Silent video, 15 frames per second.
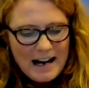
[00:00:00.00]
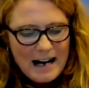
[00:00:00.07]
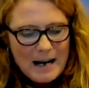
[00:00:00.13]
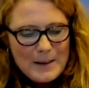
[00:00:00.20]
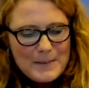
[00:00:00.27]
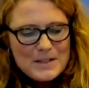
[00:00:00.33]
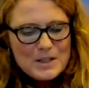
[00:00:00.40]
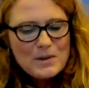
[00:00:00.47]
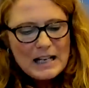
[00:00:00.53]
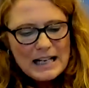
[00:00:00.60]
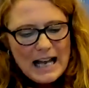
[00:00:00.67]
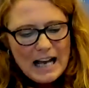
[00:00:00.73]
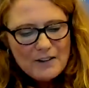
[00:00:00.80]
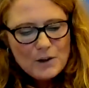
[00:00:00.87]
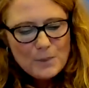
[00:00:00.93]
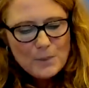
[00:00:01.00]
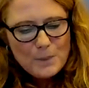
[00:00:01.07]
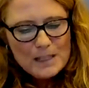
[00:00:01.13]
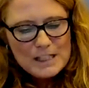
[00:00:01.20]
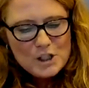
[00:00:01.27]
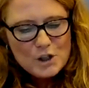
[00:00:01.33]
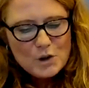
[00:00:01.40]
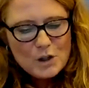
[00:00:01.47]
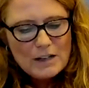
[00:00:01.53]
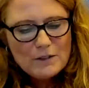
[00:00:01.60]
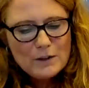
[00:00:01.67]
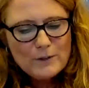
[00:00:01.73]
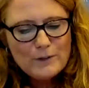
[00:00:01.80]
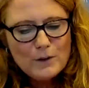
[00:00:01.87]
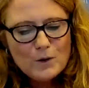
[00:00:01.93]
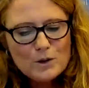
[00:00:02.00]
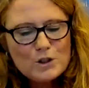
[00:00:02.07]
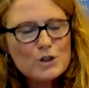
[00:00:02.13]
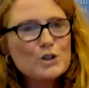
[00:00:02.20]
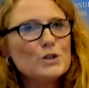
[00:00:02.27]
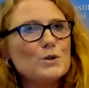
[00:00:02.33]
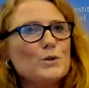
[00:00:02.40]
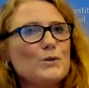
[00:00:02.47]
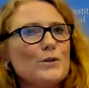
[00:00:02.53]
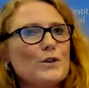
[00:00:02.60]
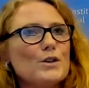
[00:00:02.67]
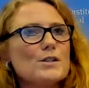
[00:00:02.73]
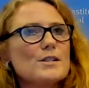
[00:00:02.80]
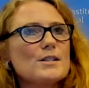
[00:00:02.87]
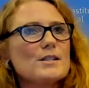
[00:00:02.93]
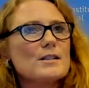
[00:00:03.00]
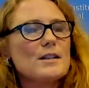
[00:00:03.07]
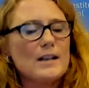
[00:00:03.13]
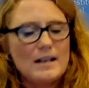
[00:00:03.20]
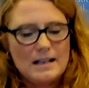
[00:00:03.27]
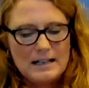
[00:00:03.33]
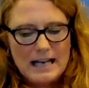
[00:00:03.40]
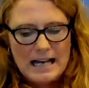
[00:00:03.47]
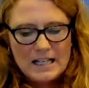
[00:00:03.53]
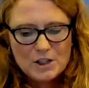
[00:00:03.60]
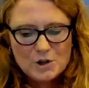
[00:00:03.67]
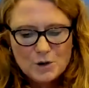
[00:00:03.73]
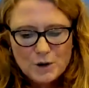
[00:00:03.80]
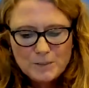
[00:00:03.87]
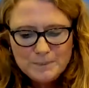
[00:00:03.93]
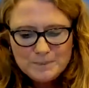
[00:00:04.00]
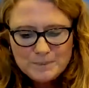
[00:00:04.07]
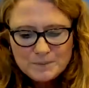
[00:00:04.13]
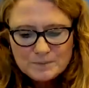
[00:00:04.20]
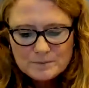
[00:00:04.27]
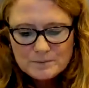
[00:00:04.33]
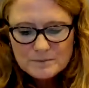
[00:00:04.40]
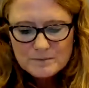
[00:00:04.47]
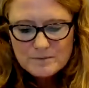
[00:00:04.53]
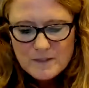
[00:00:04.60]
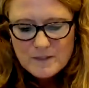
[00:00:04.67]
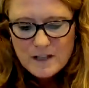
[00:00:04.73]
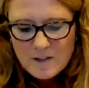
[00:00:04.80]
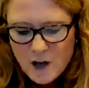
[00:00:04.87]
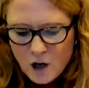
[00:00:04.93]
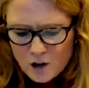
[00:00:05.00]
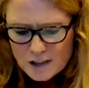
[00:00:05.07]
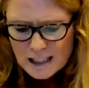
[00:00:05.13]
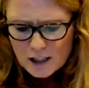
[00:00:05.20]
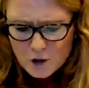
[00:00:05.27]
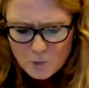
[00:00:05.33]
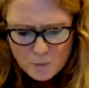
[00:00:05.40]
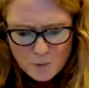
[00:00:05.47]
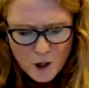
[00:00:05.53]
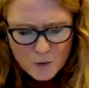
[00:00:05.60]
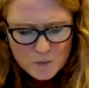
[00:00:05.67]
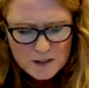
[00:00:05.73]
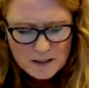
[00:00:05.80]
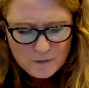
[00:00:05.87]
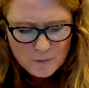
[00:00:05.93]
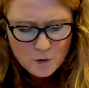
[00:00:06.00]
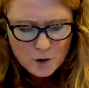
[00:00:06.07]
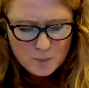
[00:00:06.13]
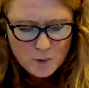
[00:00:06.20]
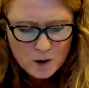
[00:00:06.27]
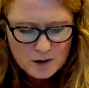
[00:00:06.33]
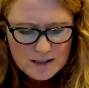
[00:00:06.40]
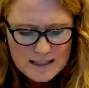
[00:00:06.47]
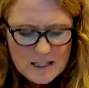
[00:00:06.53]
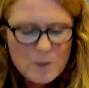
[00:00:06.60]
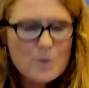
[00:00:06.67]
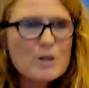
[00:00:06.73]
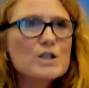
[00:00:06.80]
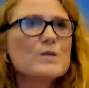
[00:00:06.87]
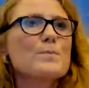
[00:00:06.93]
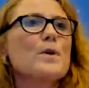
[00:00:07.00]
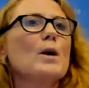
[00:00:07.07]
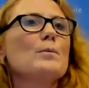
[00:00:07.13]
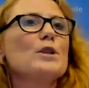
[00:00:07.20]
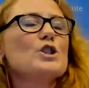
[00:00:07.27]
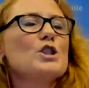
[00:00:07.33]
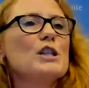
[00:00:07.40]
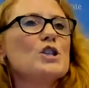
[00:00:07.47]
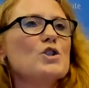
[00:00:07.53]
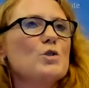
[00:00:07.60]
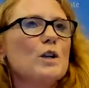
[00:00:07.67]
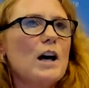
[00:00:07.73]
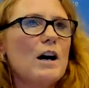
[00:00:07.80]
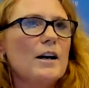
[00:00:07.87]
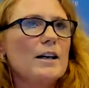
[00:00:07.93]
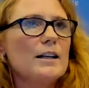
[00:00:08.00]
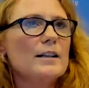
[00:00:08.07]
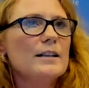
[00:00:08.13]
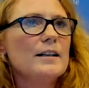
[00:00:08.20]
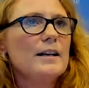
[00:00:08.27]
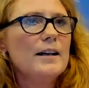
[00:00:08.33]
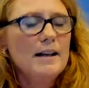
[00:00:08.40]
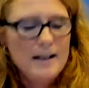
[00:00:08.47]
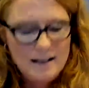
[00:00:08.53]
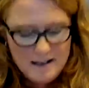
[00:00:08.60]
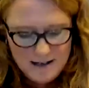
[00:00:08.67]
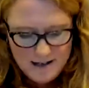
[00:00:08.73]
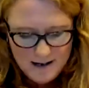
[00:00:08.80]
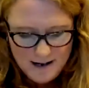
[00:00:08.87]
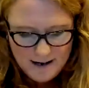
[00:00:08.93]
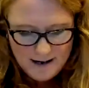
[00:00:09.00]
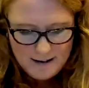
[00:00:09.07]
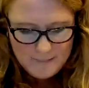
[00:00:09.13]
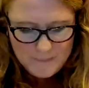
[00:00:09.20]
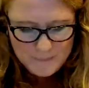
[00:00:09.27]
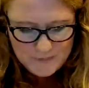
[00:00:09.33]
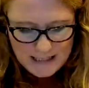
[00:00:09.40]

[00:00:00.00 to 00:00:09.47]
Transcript: So then I have the pleasure to give the floor to you first, Andrew. The article you wrote in Foreign Policy was published in July. A